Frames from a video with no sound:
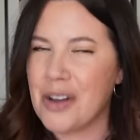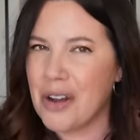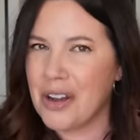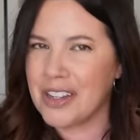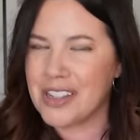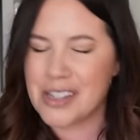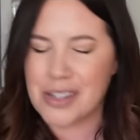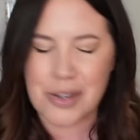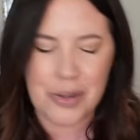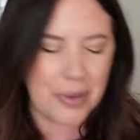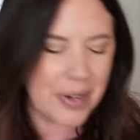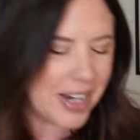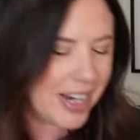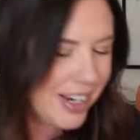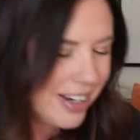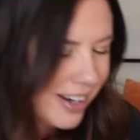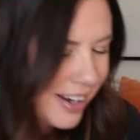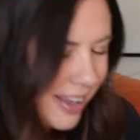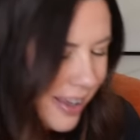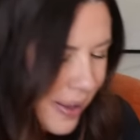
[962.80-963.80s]
on
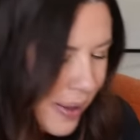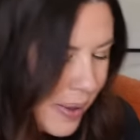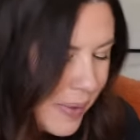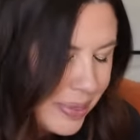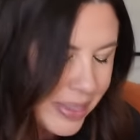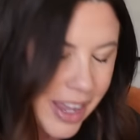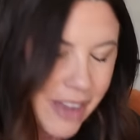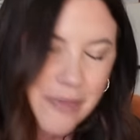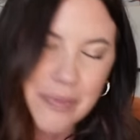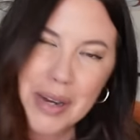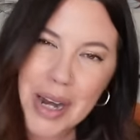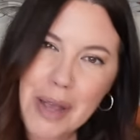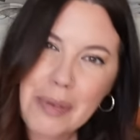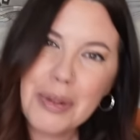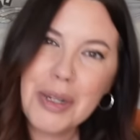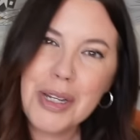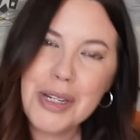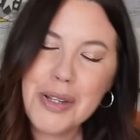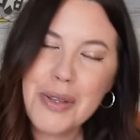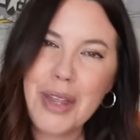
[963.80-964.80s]
screen. I've been
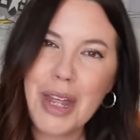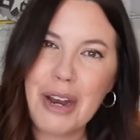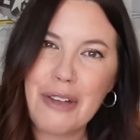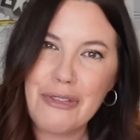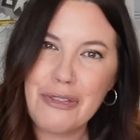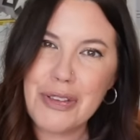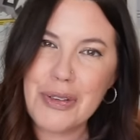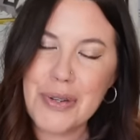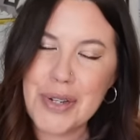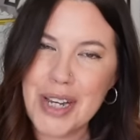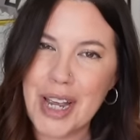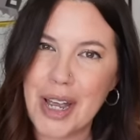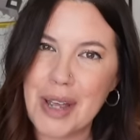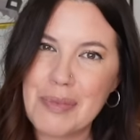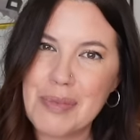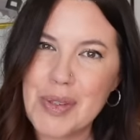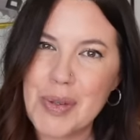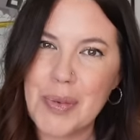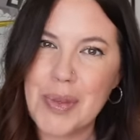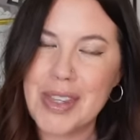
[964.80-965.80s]
able to do that a few
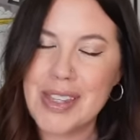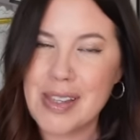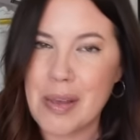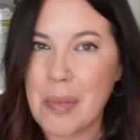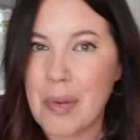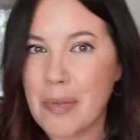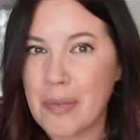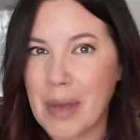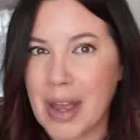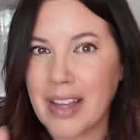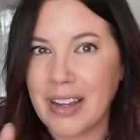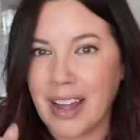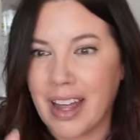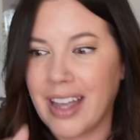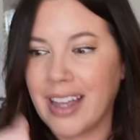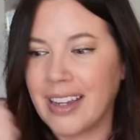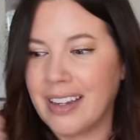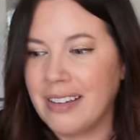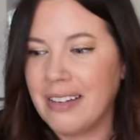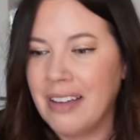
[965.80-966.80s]
times with some of my
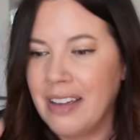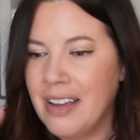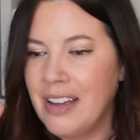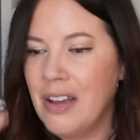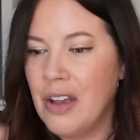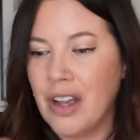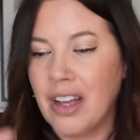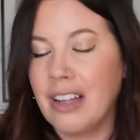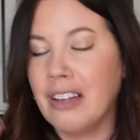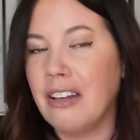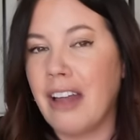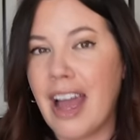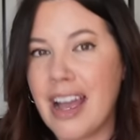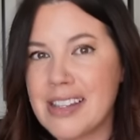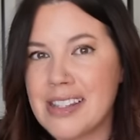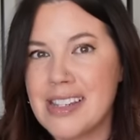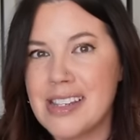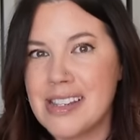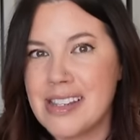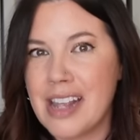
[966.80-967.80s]
like
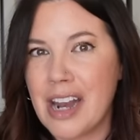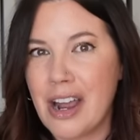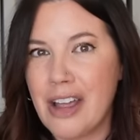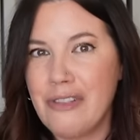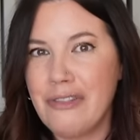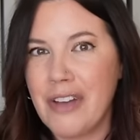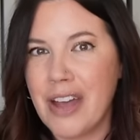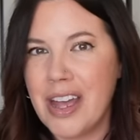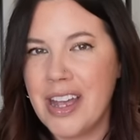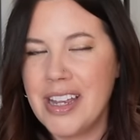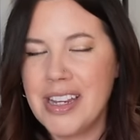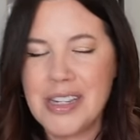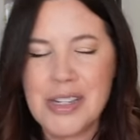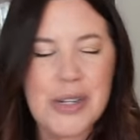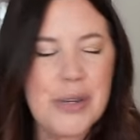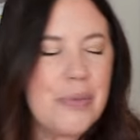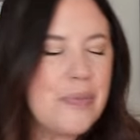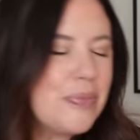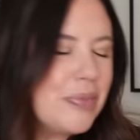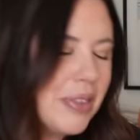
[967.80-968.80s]
glasses that I
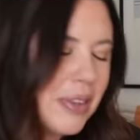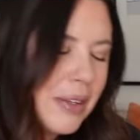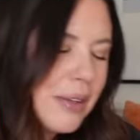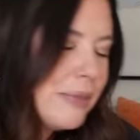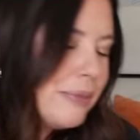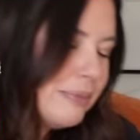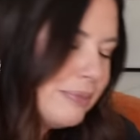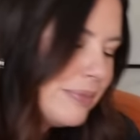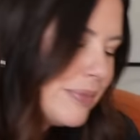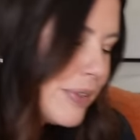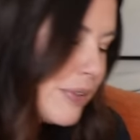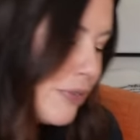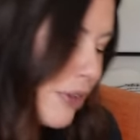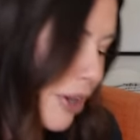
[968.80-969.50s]
find. It's